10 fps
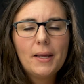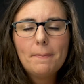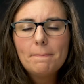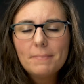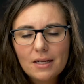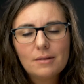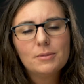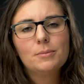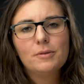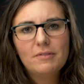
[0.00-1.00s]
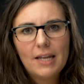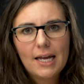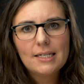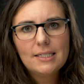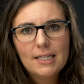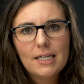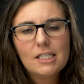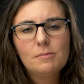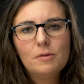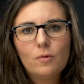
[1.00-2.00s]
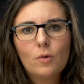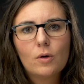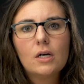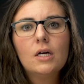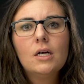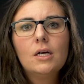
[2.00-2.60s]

a minimum of 90 days before